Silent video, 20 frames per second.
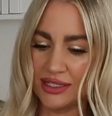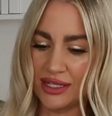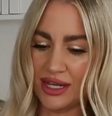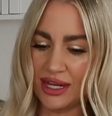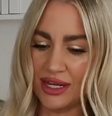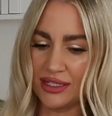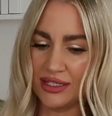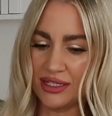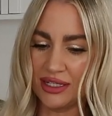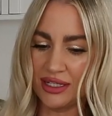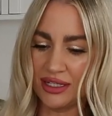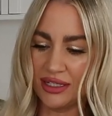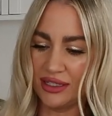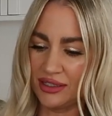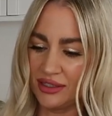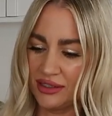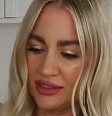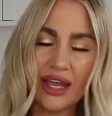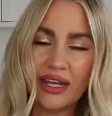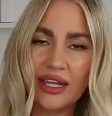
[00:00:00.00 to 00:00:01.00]
dandy.
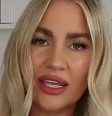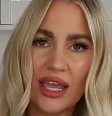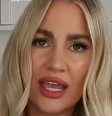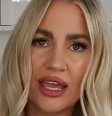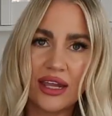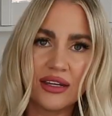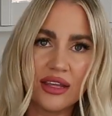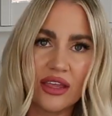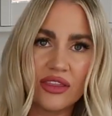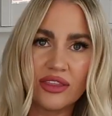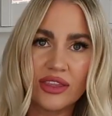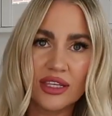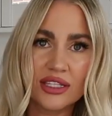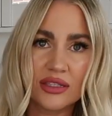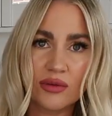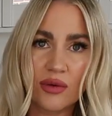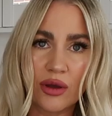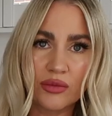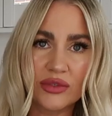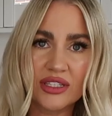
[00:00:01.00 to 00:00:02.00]
And again, this
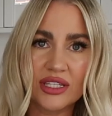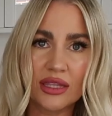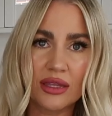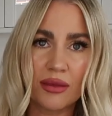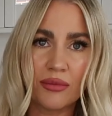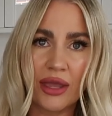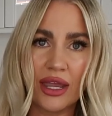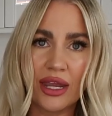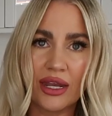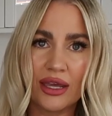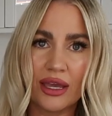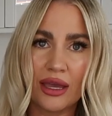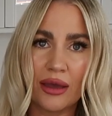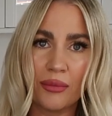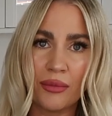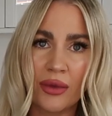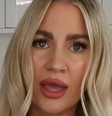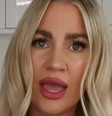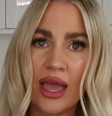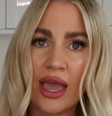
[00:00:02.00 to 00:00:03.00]
one was in the
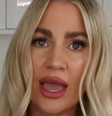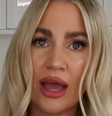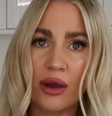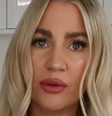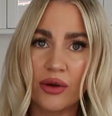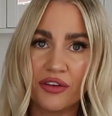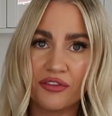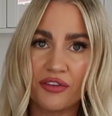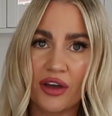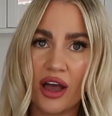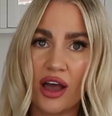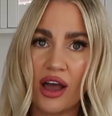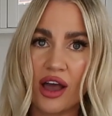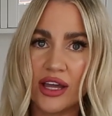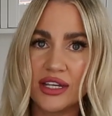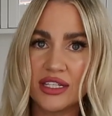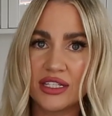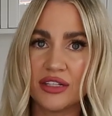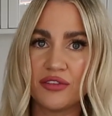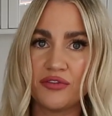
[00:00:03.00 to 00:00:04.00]
medium. However, I
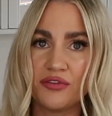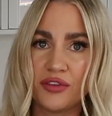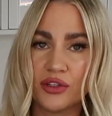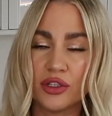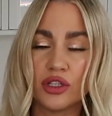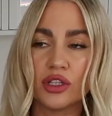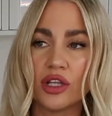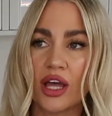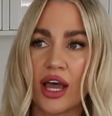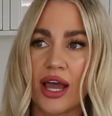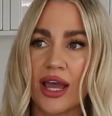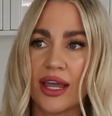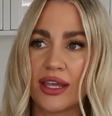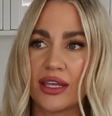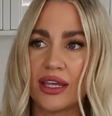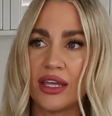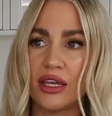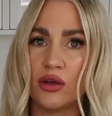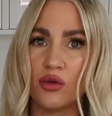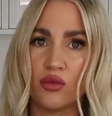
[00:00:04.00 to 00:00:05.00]
did feel like
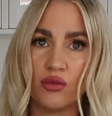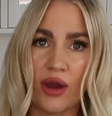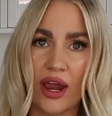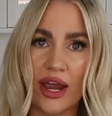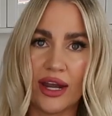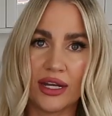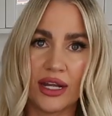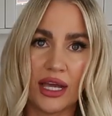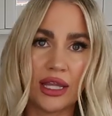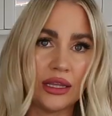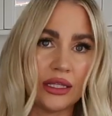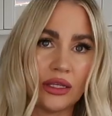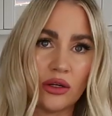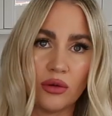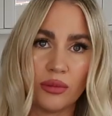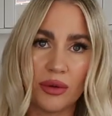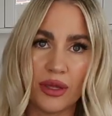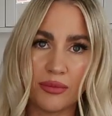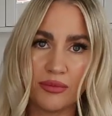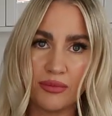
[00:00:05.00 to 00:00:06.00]
it ran a little
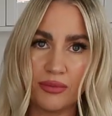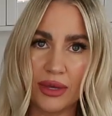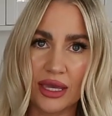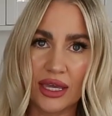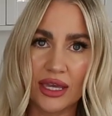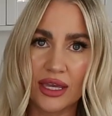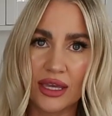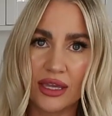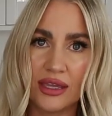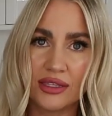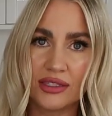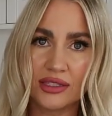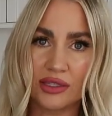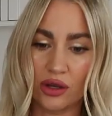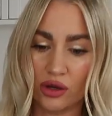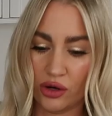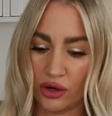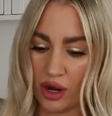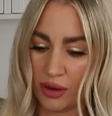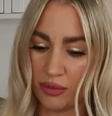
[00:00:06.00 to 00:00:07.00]
bit big, so
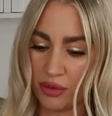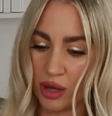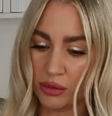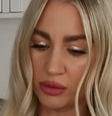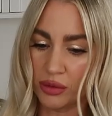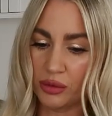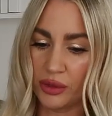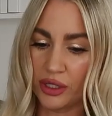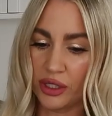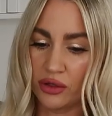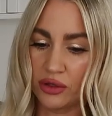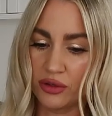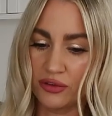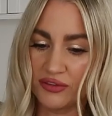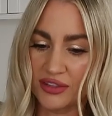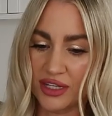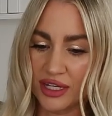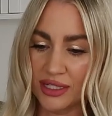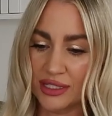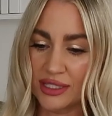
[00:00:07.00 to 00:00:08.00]
I probably could have
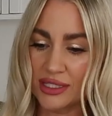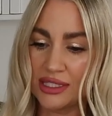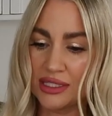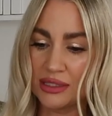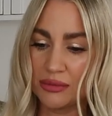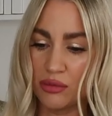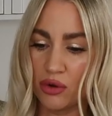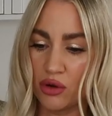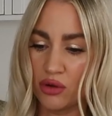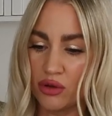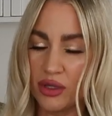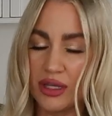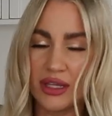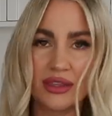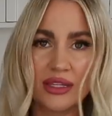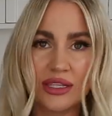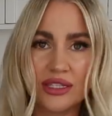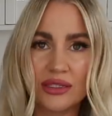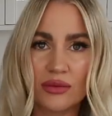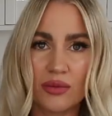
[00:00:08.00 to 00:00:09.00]
done a small in
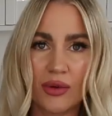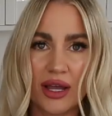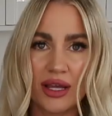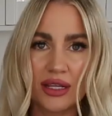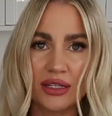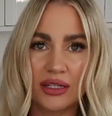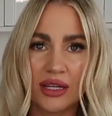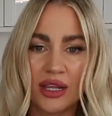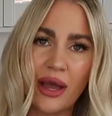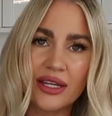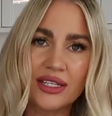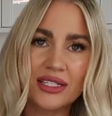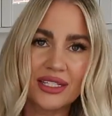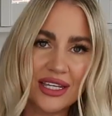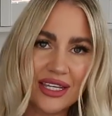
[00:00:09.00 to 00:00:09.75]
this one, but